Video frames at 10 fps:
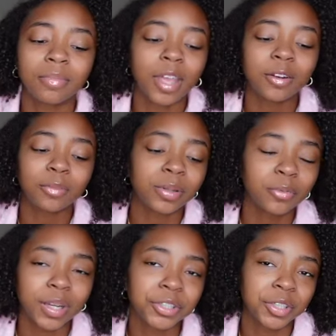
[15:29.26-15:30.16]
I don't be
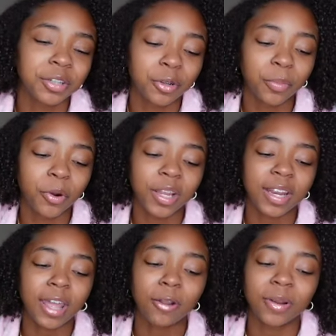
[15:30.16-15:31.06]
watching it no more
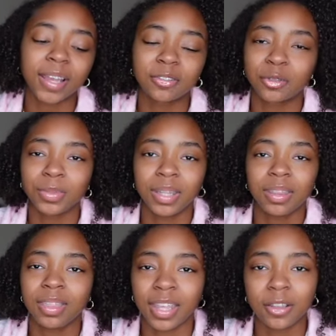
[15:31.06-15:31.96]
and I don't like too many
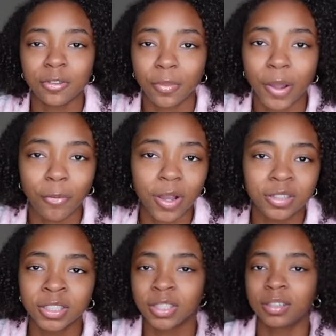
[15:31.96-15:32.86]
things on my
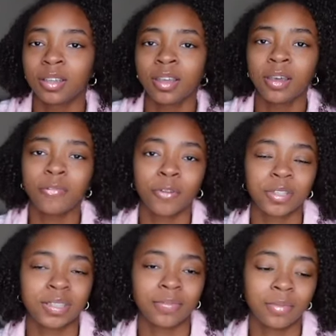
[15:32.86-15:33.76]
watching for
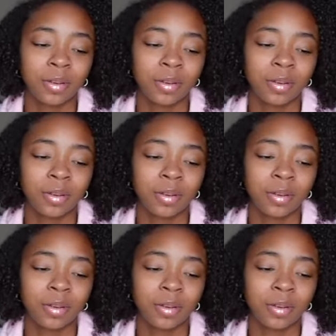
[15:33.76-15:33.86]
some,